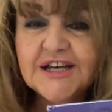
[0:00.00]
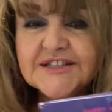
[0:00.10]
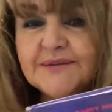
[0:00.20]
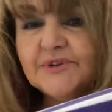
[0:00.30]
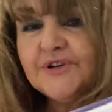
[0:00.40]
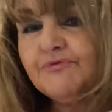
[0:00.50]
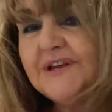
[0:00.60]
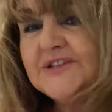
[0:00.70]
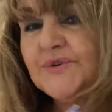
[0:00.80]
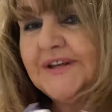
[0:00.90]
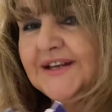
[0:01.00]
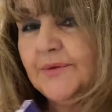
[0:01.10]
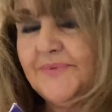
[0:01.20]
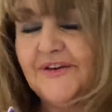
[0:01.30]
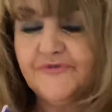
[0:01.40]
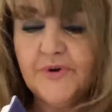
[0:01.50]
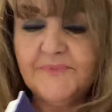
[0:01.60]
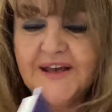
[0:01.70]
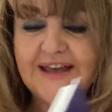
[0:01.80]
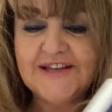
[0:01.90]
So I'm going to read you a little bit from
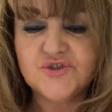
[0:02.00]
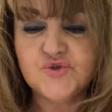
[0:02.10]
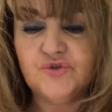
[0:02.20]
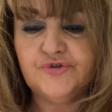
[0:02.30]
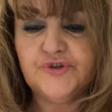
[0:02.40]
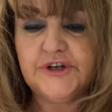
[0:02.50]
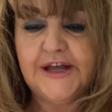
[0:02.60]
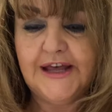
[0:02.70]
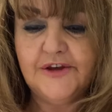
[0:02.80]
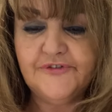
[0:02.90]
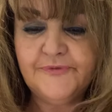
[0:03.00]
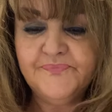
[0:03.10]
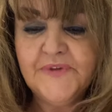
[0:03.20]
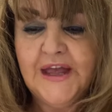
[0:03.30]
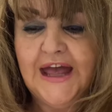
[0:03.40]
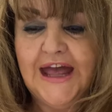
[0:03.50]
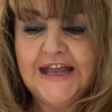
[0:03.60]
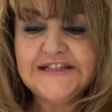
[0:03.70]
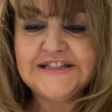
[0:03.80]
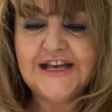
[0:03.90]
A Kestrel for a Knave
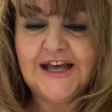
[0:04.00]
and